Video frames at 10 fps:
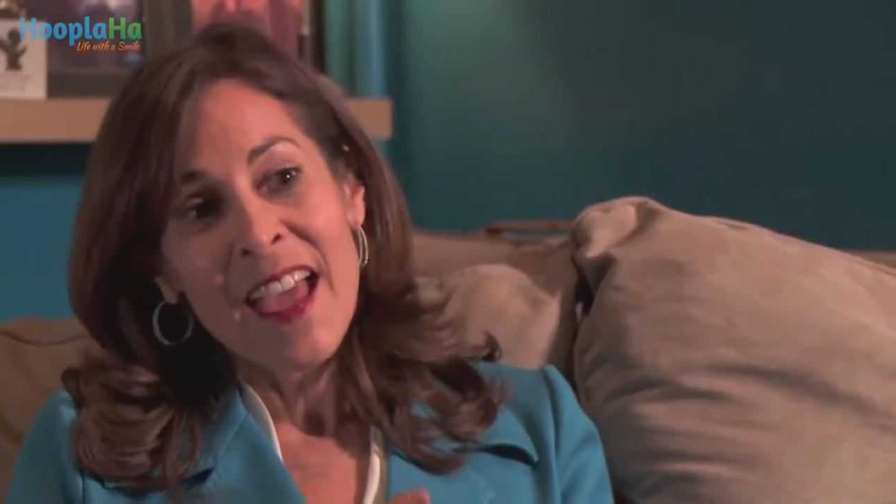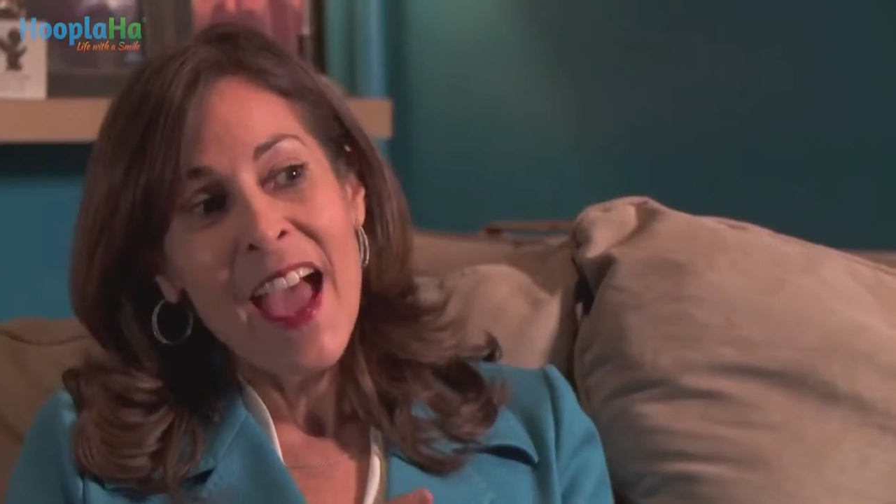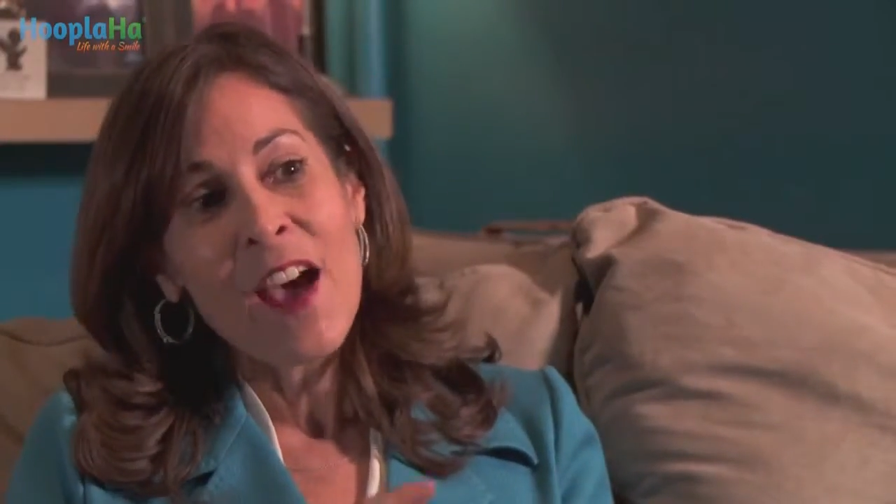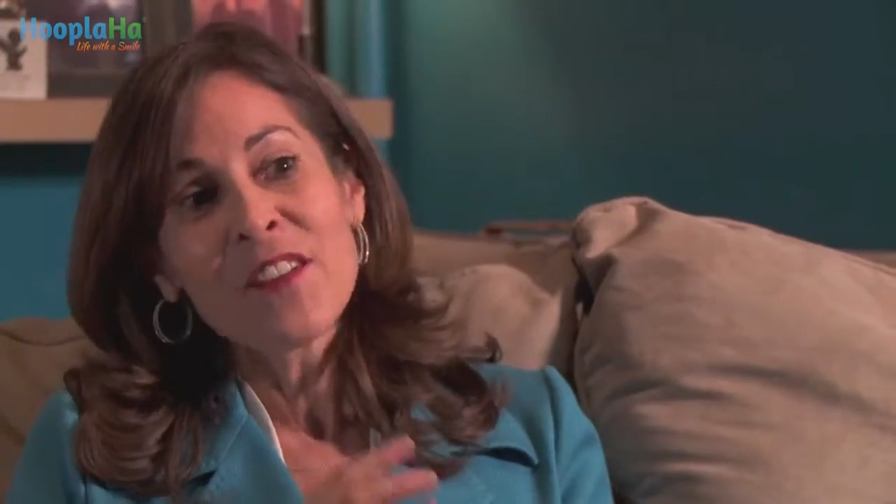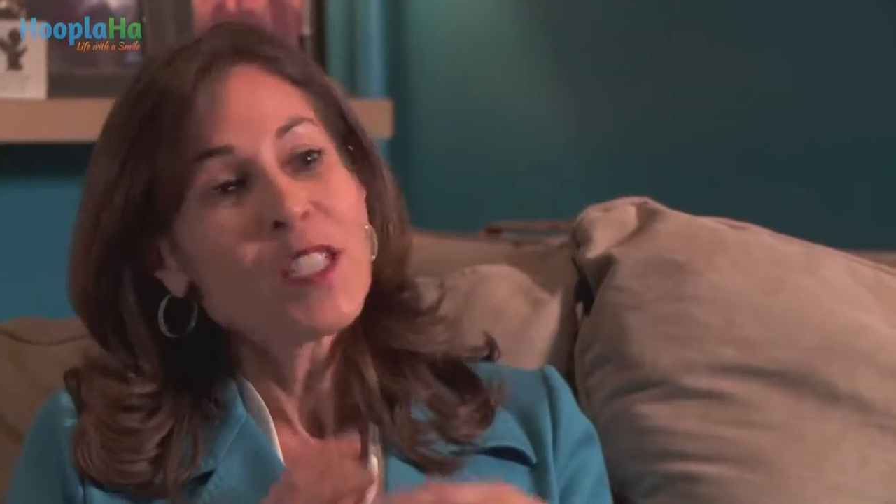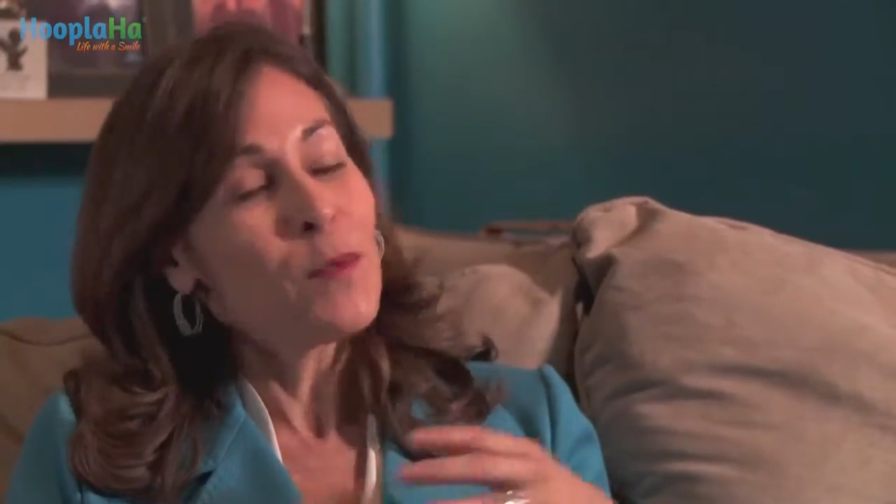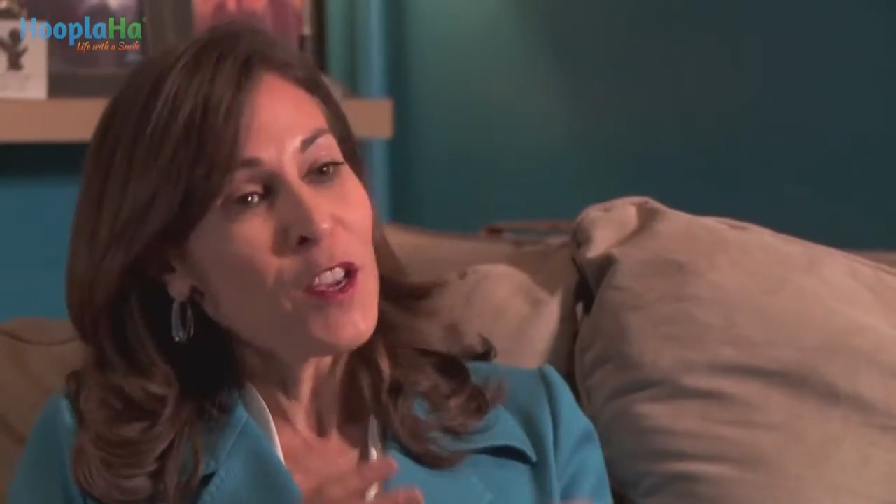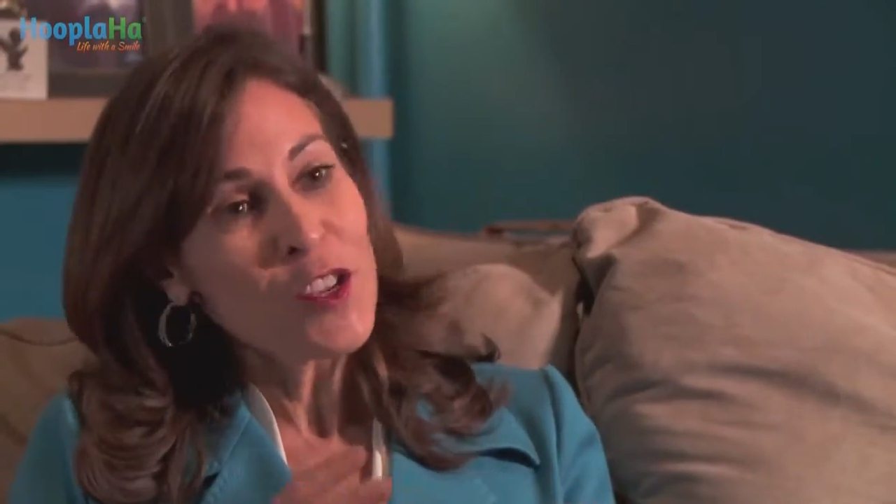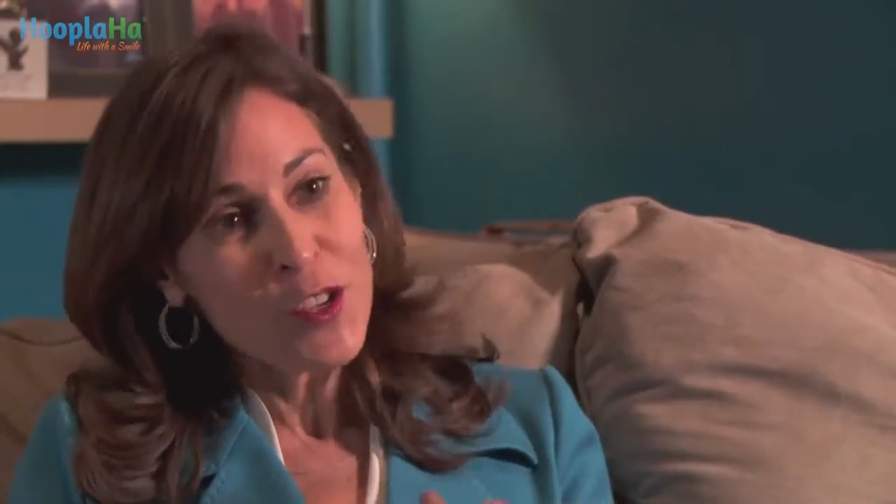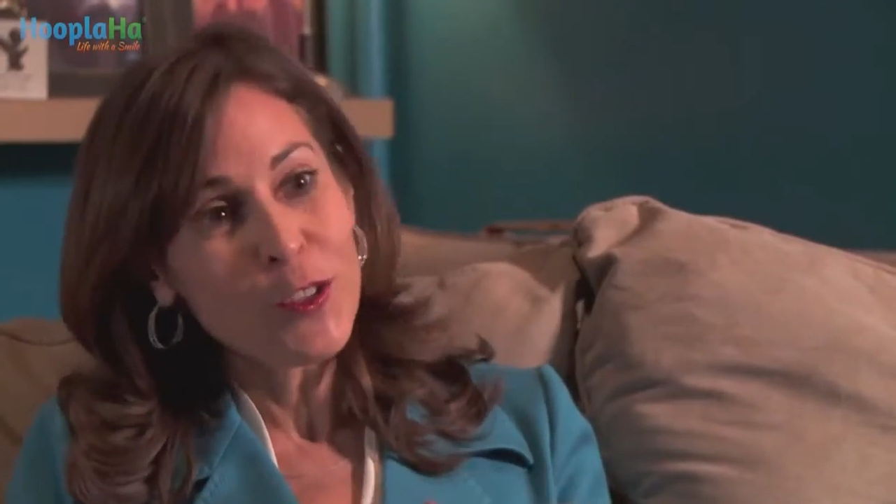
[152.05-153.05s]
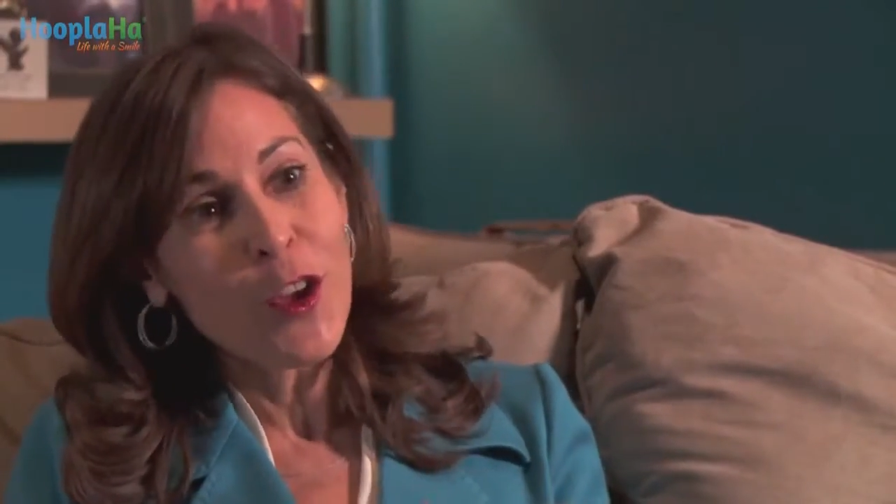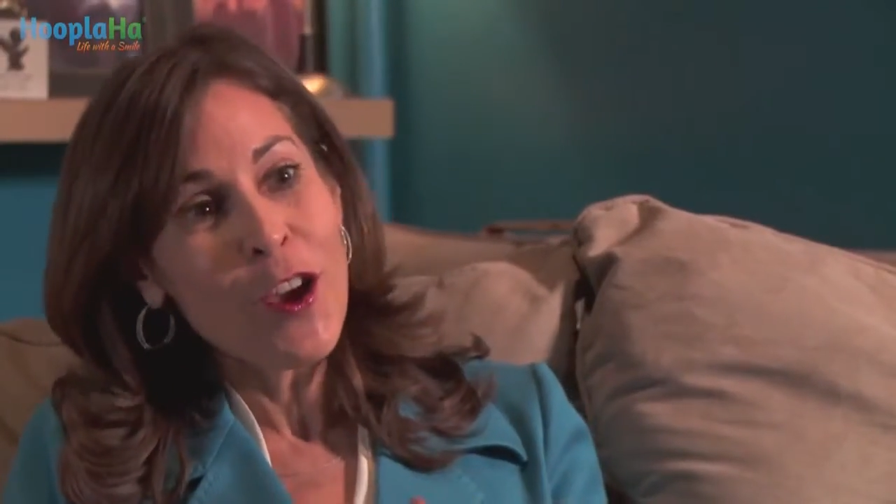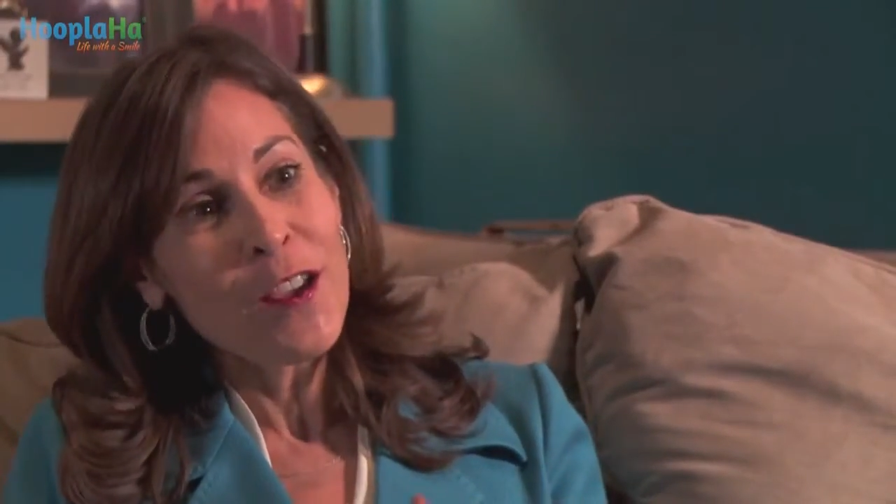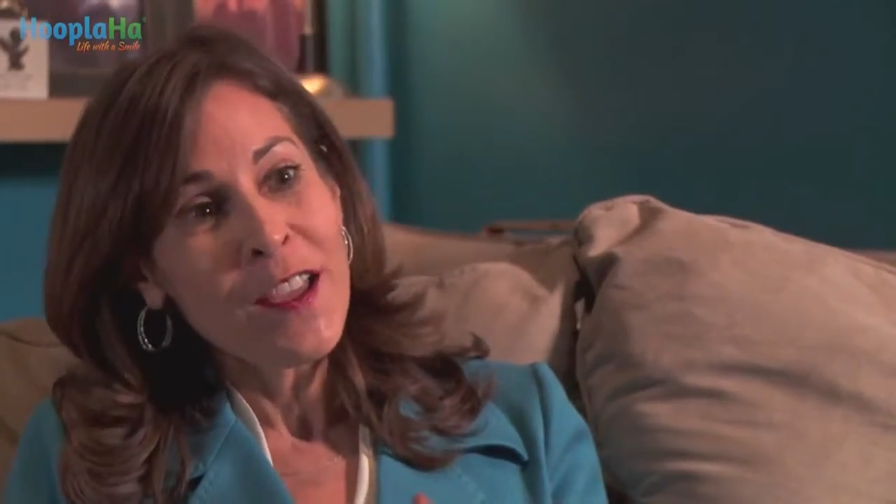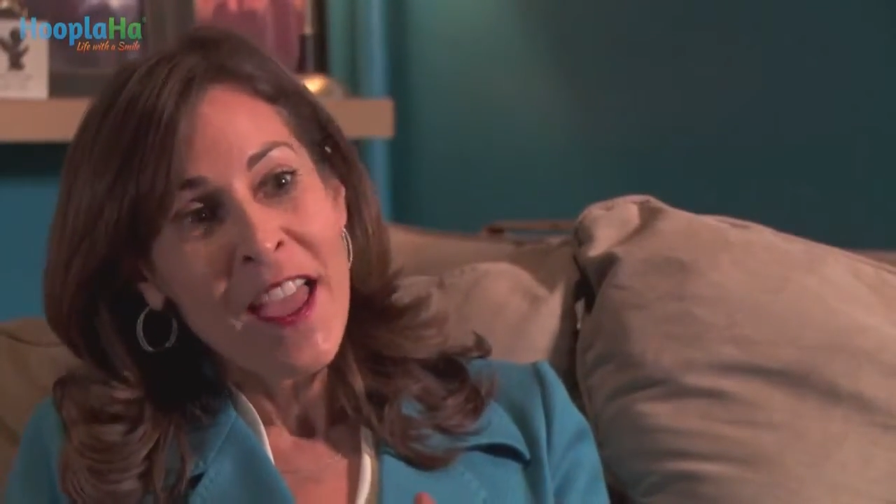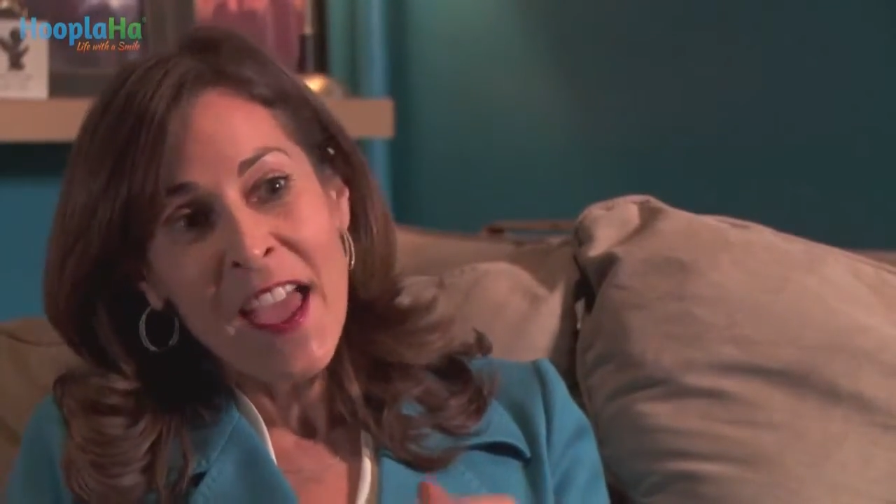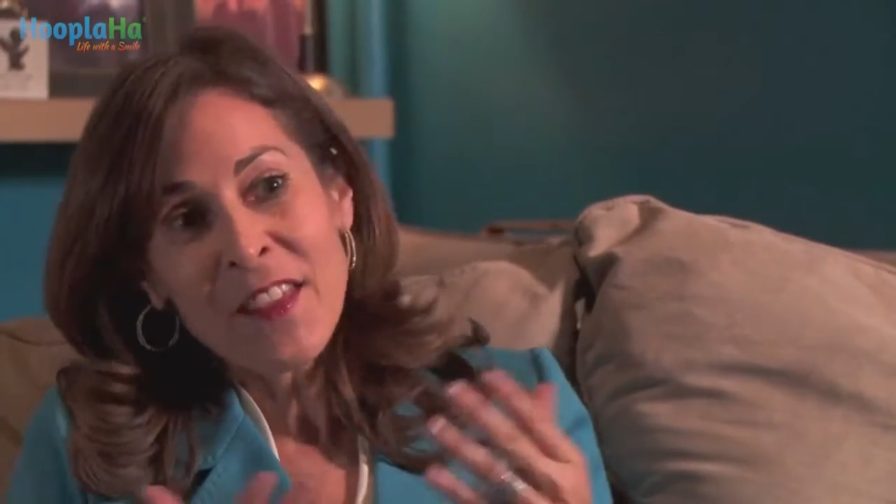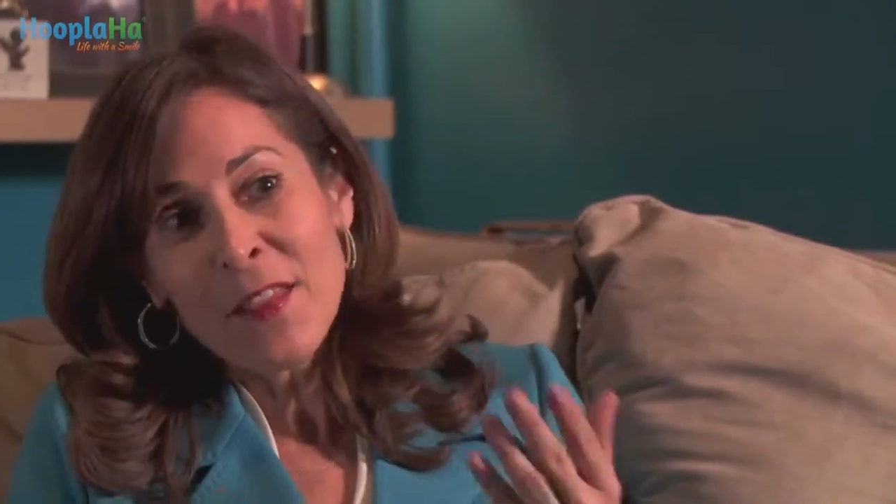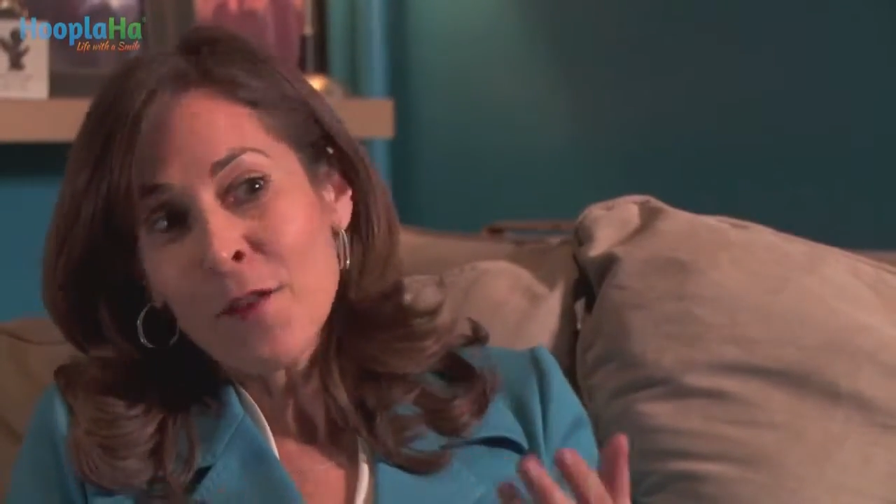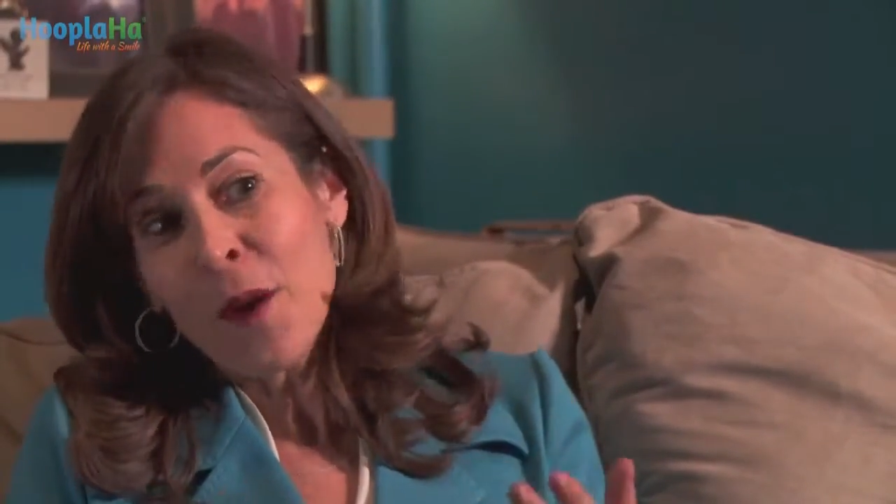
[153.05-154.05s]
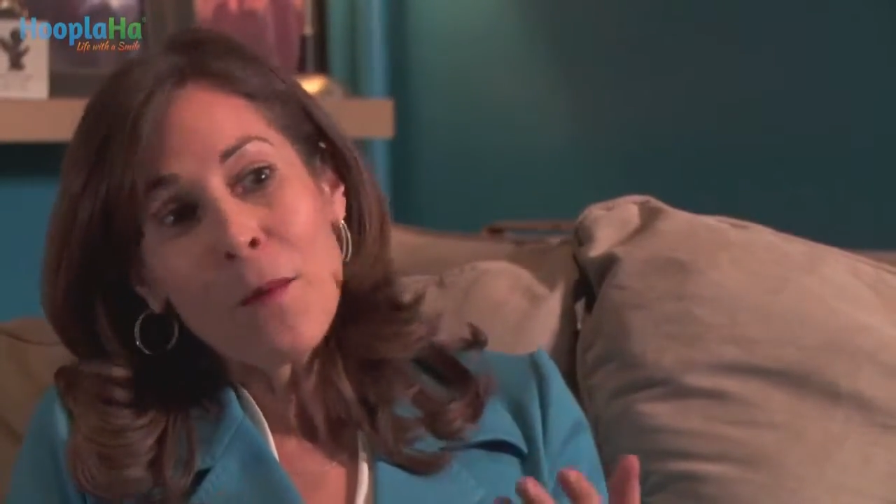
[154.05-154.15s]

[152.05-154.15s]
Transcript: how the space should look. And then the fun